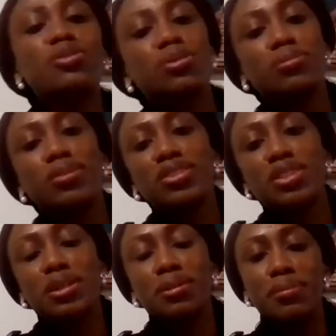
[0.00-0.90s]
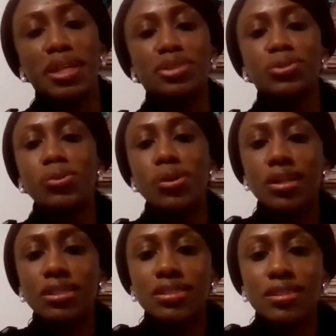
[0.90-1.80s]
you so much,
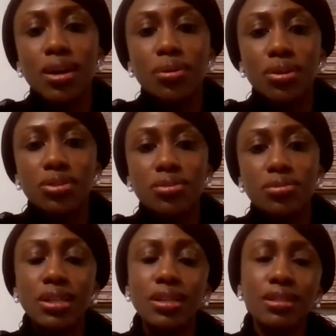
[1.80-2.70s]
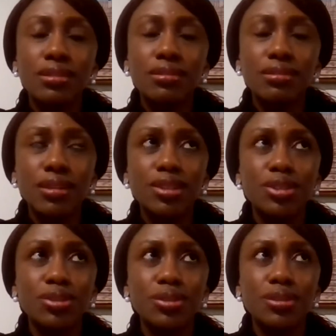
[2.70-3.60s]
Edward. That was really, I
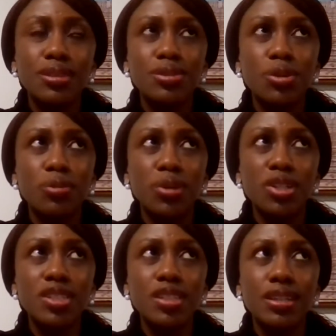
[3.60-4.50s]
don't know, it's so much.